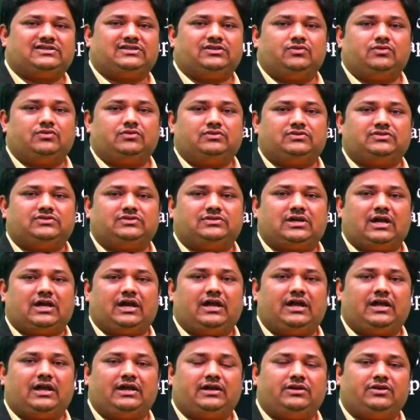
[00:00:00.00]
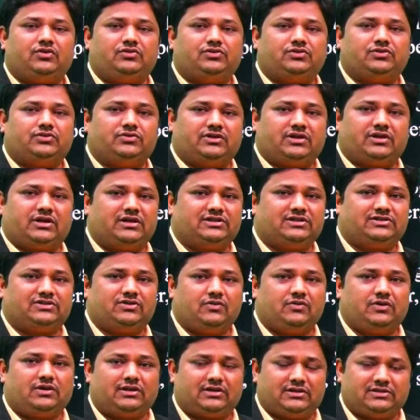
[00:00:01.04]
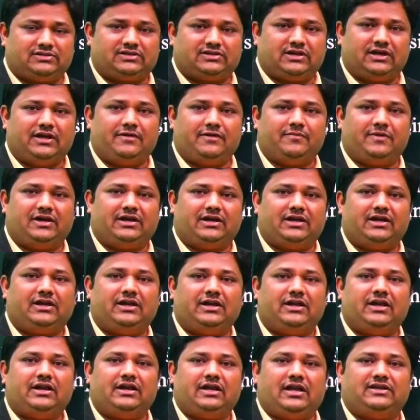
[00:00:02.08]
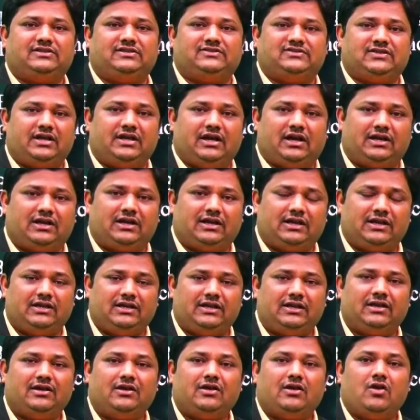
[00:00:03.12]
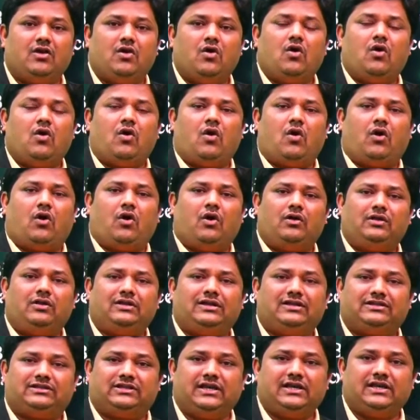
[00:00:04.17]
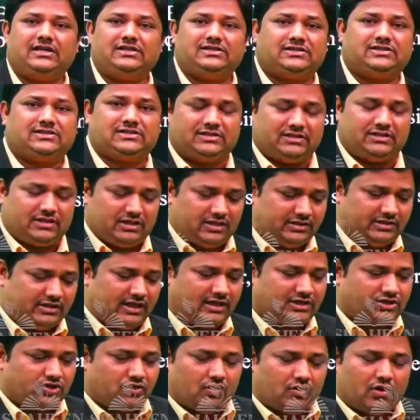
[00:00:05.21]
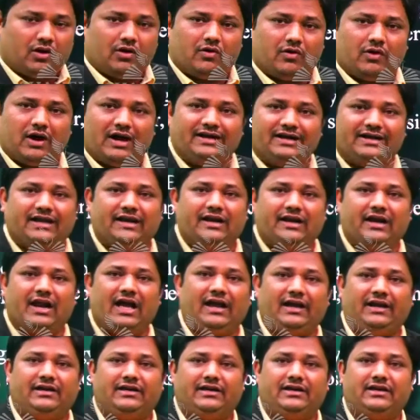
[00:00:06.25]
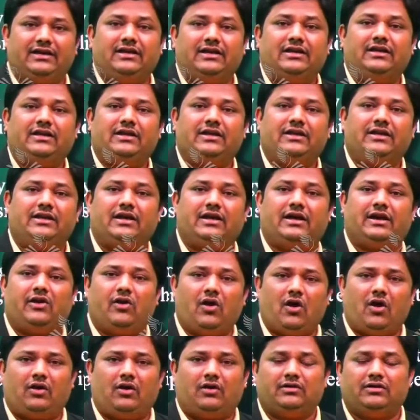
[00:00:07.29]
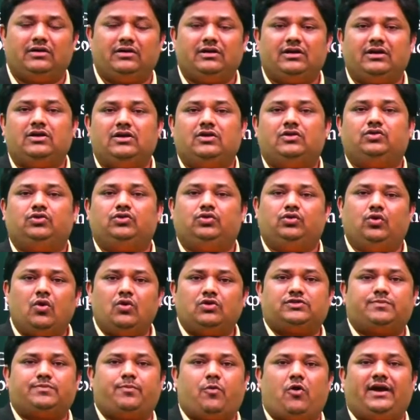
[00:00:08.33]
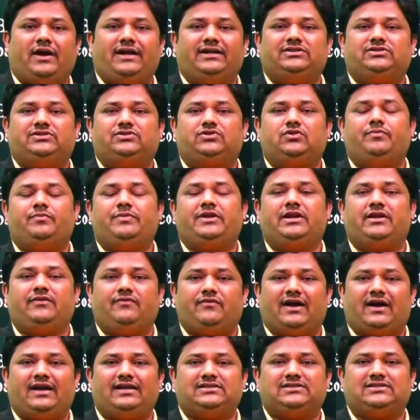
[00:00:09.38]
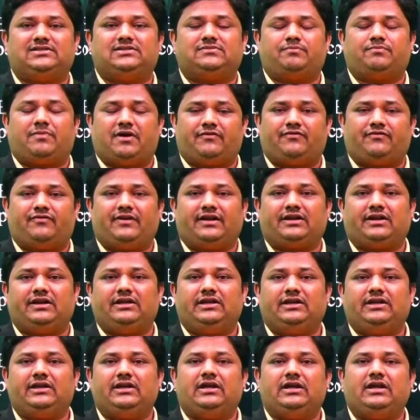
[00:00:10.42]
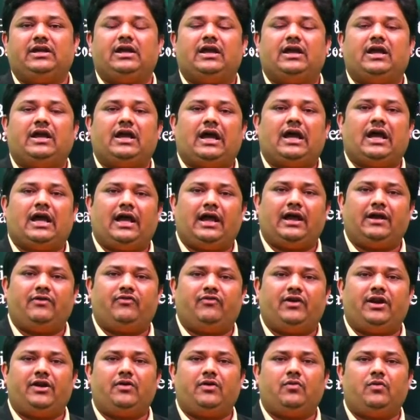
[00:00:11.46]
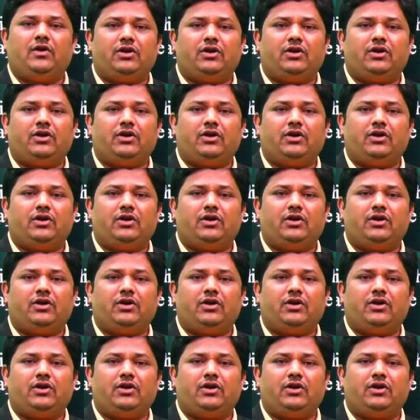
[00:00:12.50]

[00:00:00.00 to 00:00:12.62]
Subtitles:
notes and you should trust your study material, NCRT. All the things that you have underlined year long, those points to be revised perfectly. And wherever